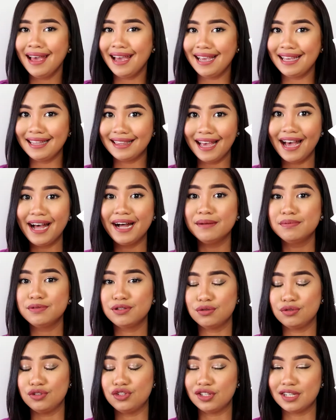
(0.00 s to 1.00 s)
It helps
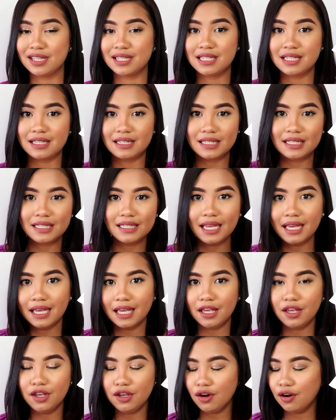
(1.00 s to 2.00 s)
to just
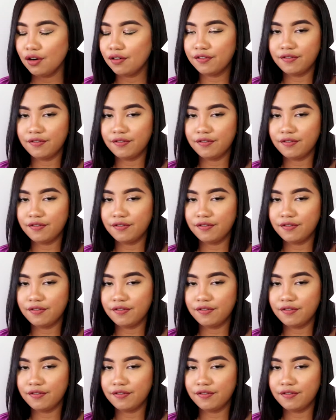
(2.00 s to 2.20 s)
stick your